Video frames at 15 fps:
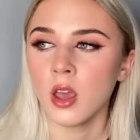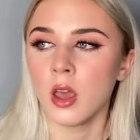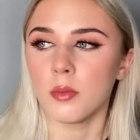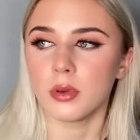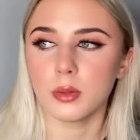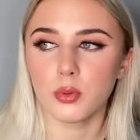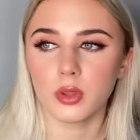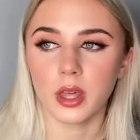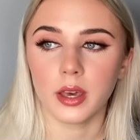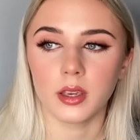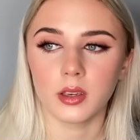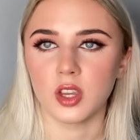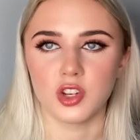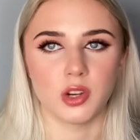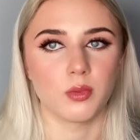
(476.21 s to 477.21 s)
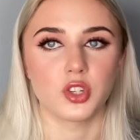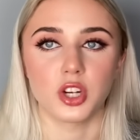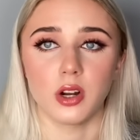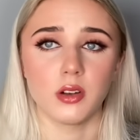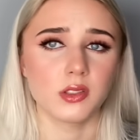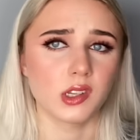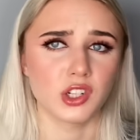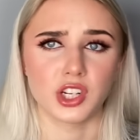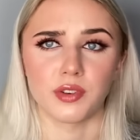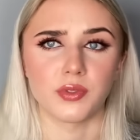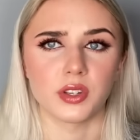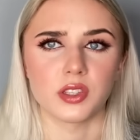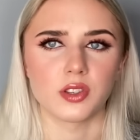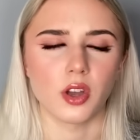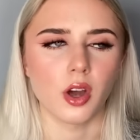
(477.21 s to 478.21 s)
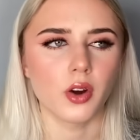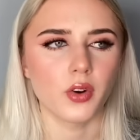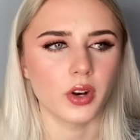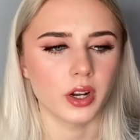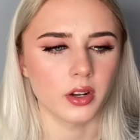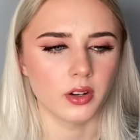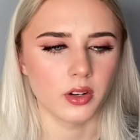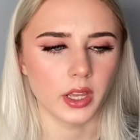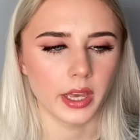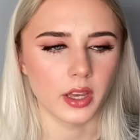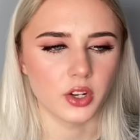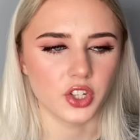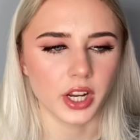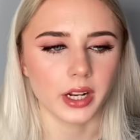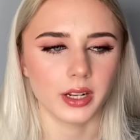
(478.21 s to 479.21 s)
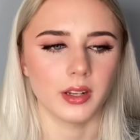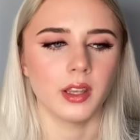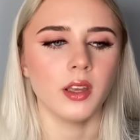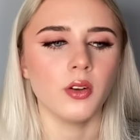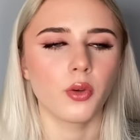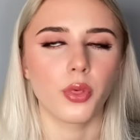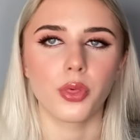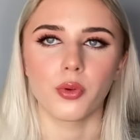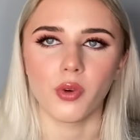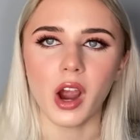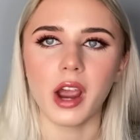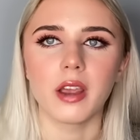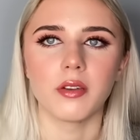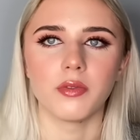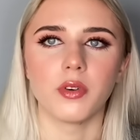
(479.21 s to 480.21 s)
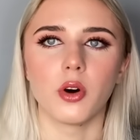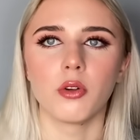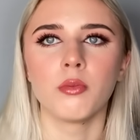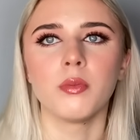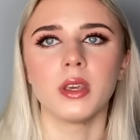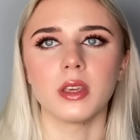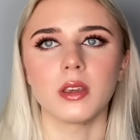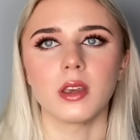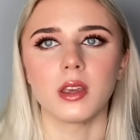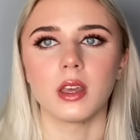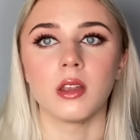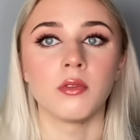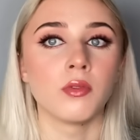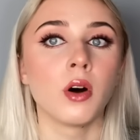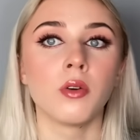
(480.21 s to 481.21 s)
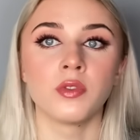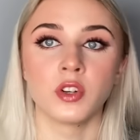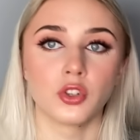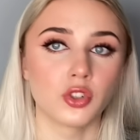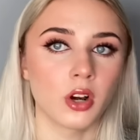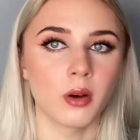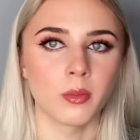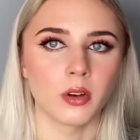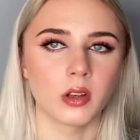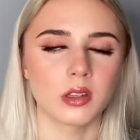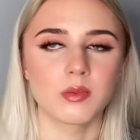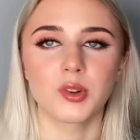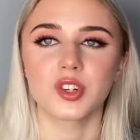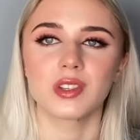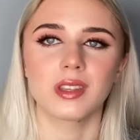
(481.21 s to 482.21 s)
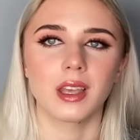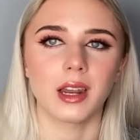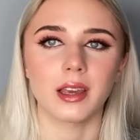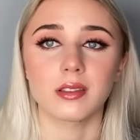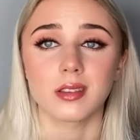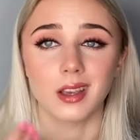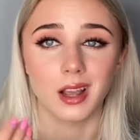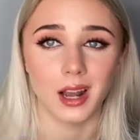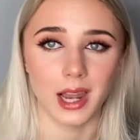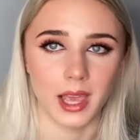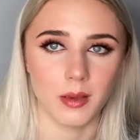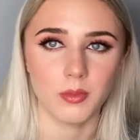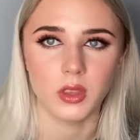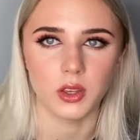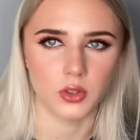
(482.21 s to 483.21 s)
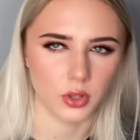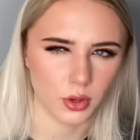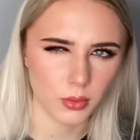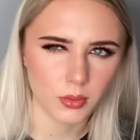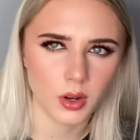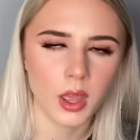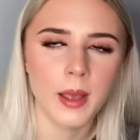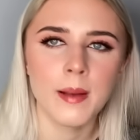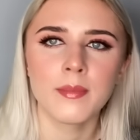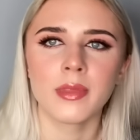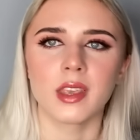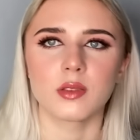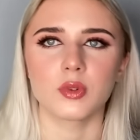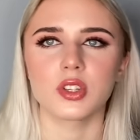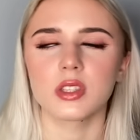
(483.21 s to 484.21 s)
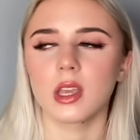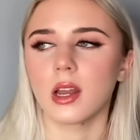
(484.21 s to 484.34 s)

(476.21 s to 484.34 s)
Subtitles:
People like James Charles and Jeffree Star and Jaclyn Hill thrive on being involved in drama. As much as they like to claim they don't, as much as they